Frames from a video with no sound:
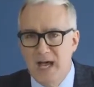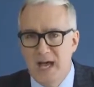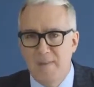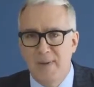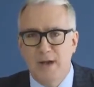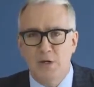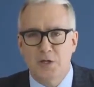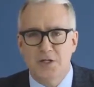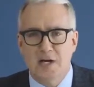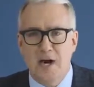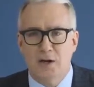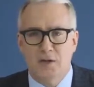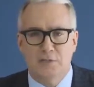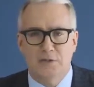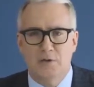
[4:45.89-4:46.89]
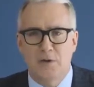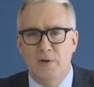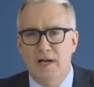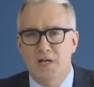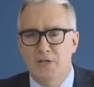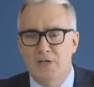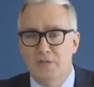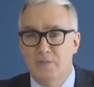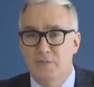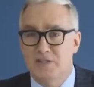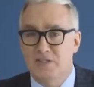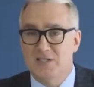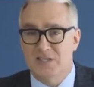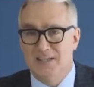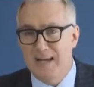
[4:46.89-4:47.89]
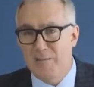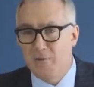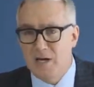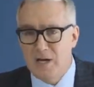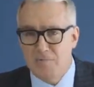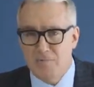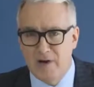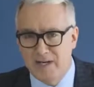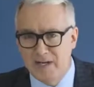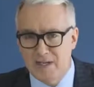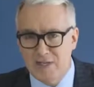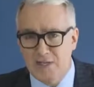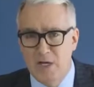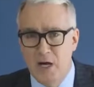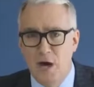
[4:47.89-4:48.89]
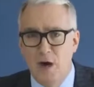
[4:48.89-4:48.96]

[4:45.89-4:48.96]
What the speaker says: about charitable donations from The Celebrity Apprentice,